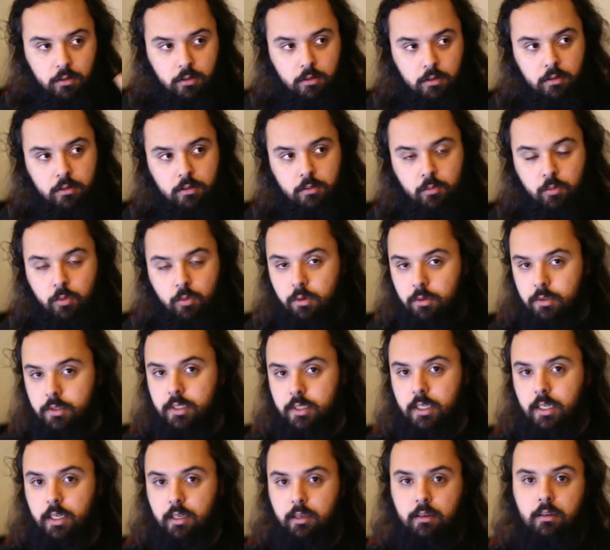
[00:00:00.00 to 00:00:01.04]

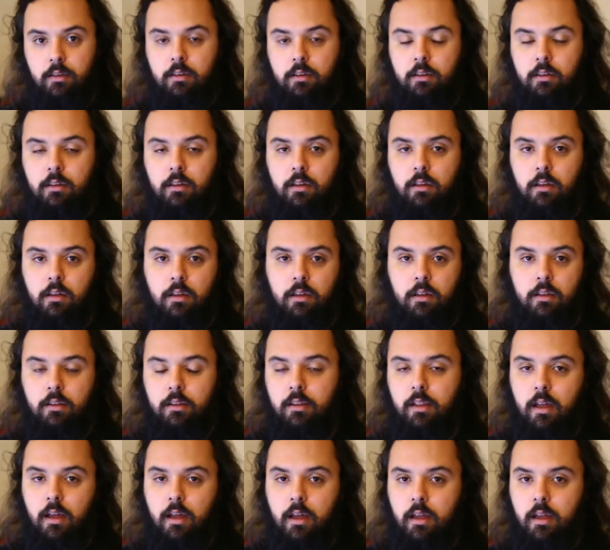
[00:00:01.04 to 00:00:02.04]
woozy that